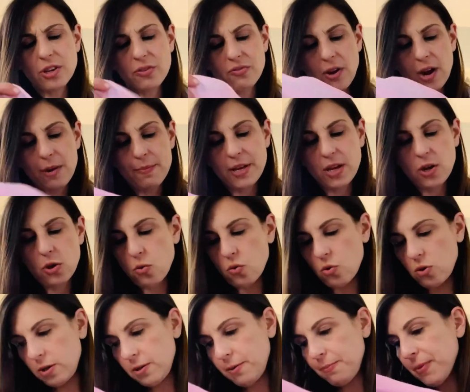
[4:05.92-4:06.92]
of Wrap Me
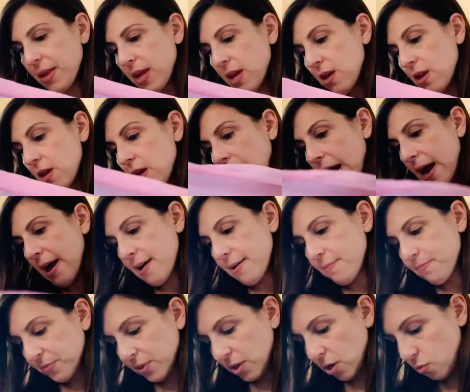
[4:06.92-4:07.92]
Cool.
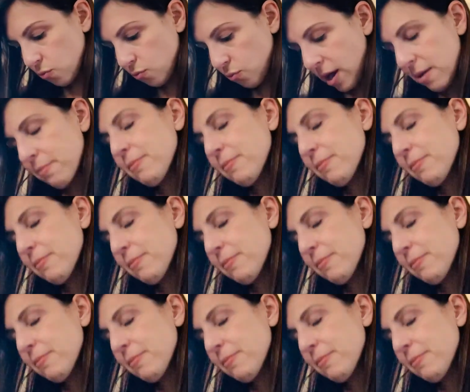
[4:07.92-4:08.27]
Um, Wrap